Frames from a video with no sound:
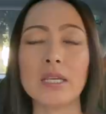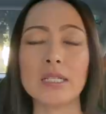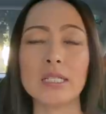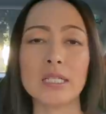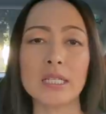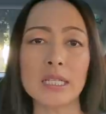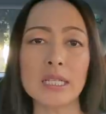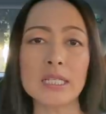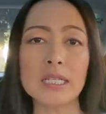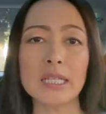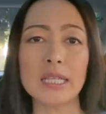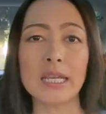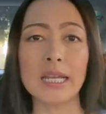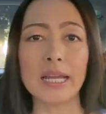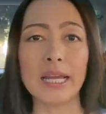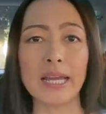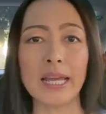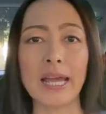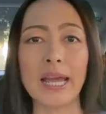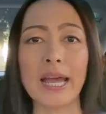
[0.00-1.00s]
tint that
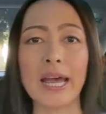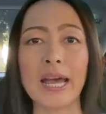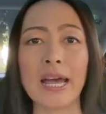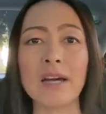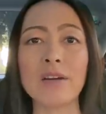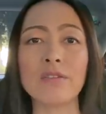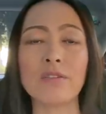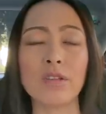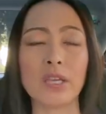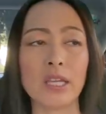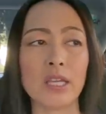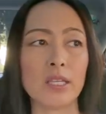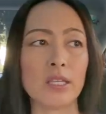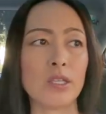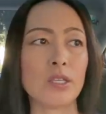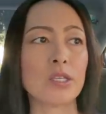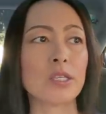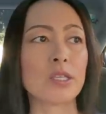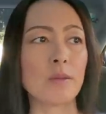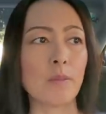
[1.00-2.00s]
I have
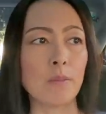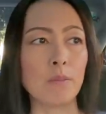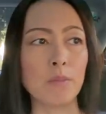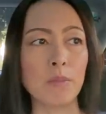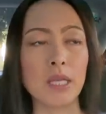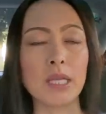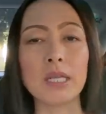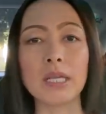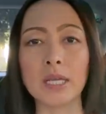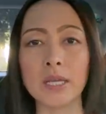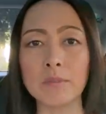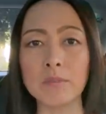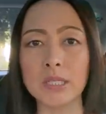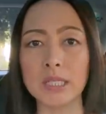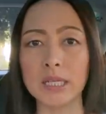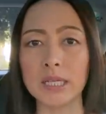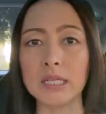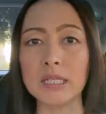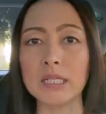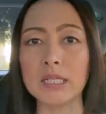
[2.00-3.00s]
is medium
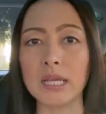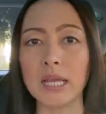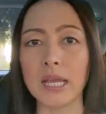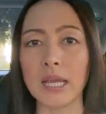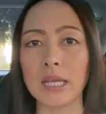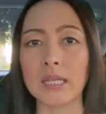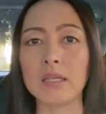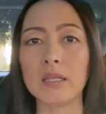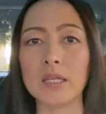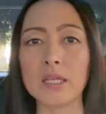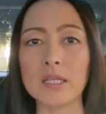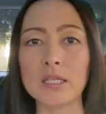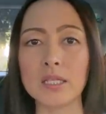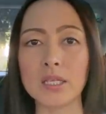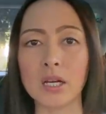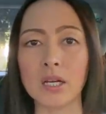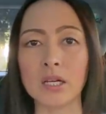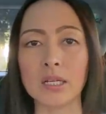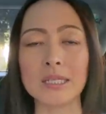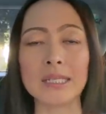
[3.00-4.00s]
tint, and these
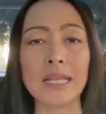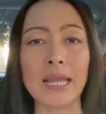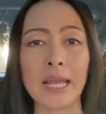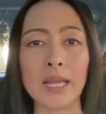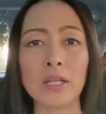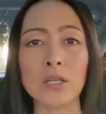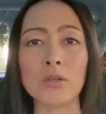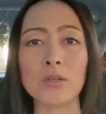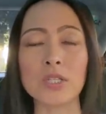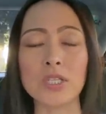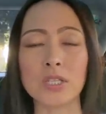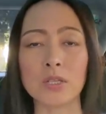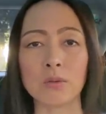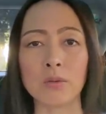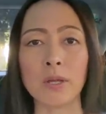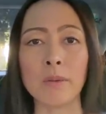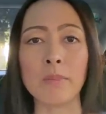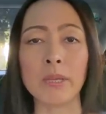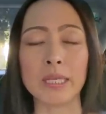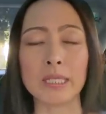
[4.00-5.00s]
are nano
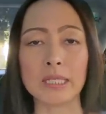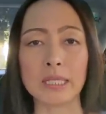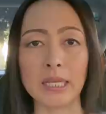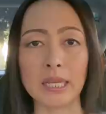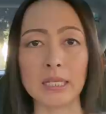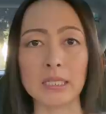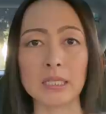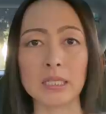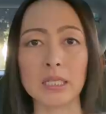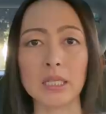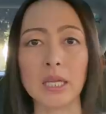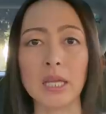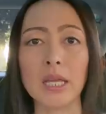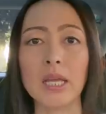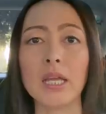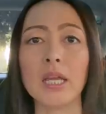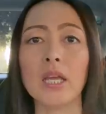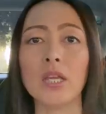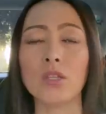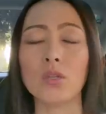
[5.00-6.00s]
ceramic tint.
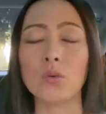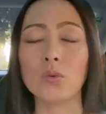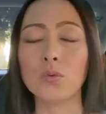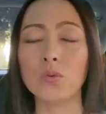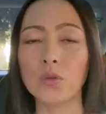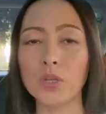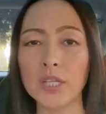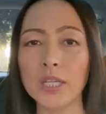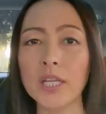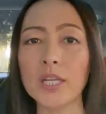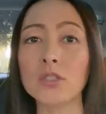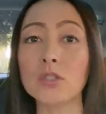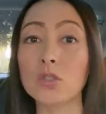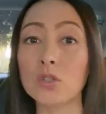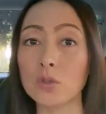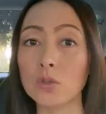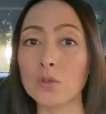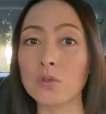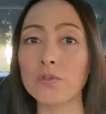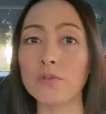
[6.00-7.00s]
You really
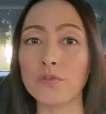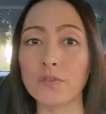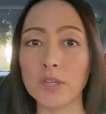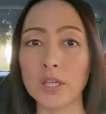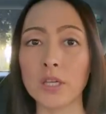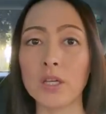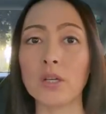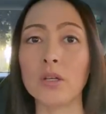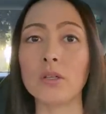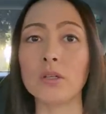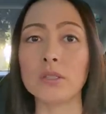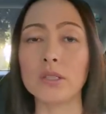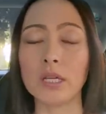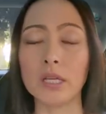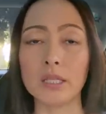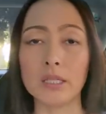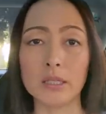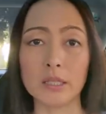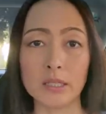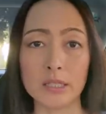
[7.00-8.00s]
do feel
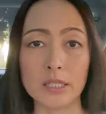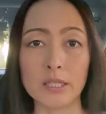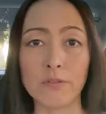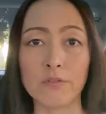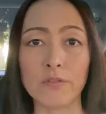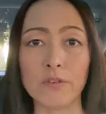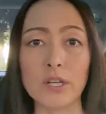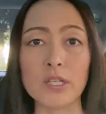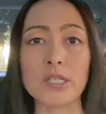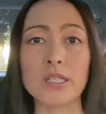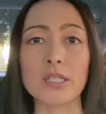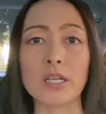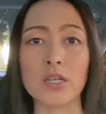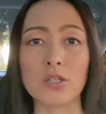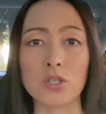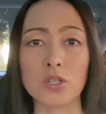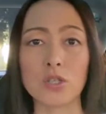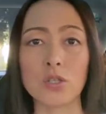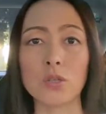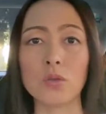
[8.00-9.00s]
the difference
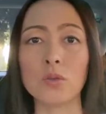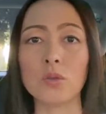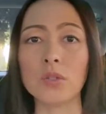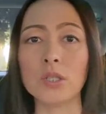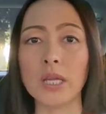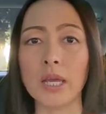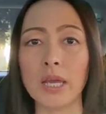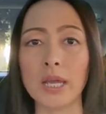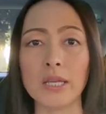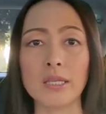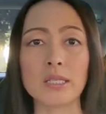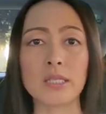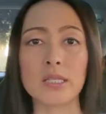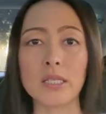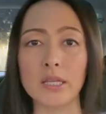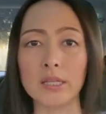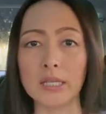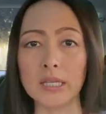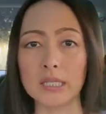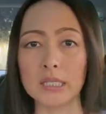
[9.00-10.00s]
as soon as
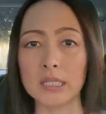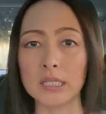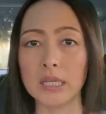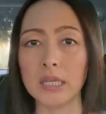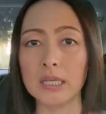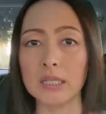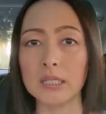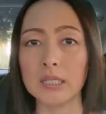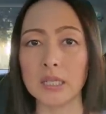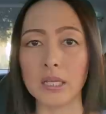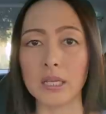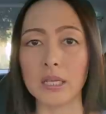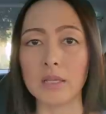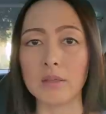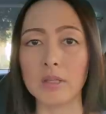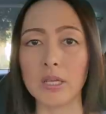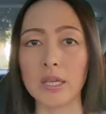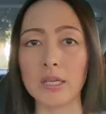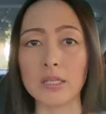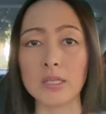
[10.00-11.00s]
the tint
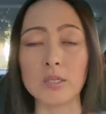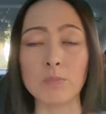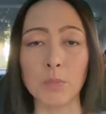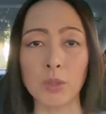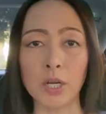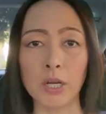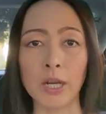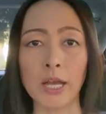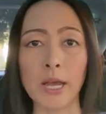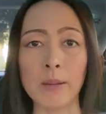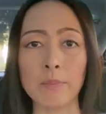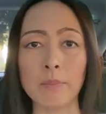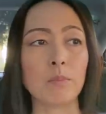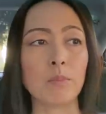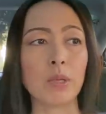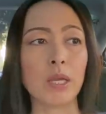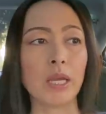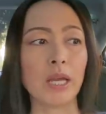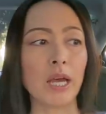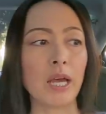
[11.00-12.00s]
is put up
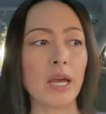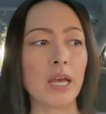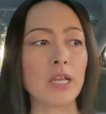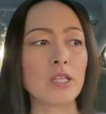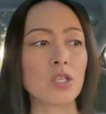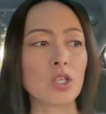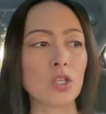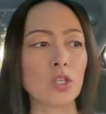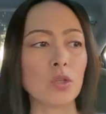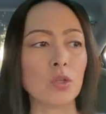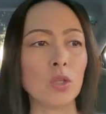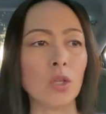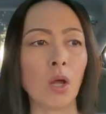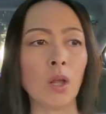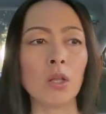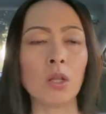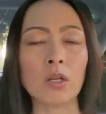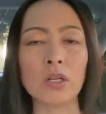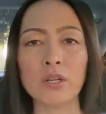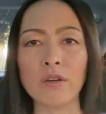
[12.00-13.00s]
because you
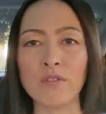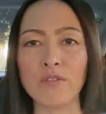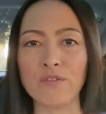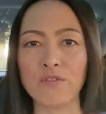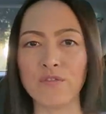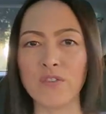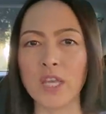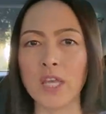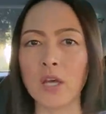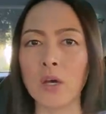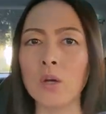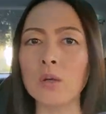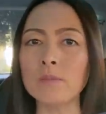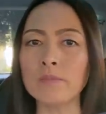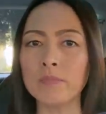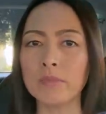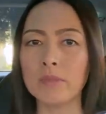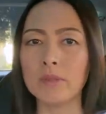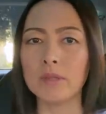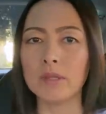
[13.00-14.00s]
no longer feel
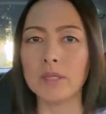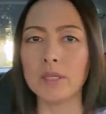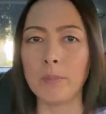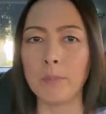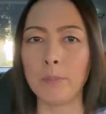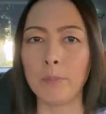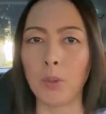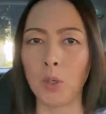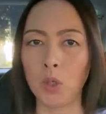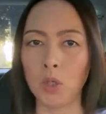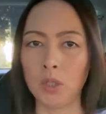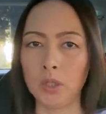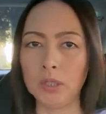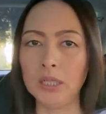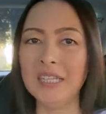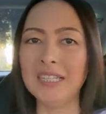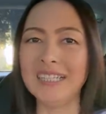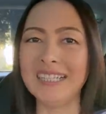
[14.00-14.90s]
the burn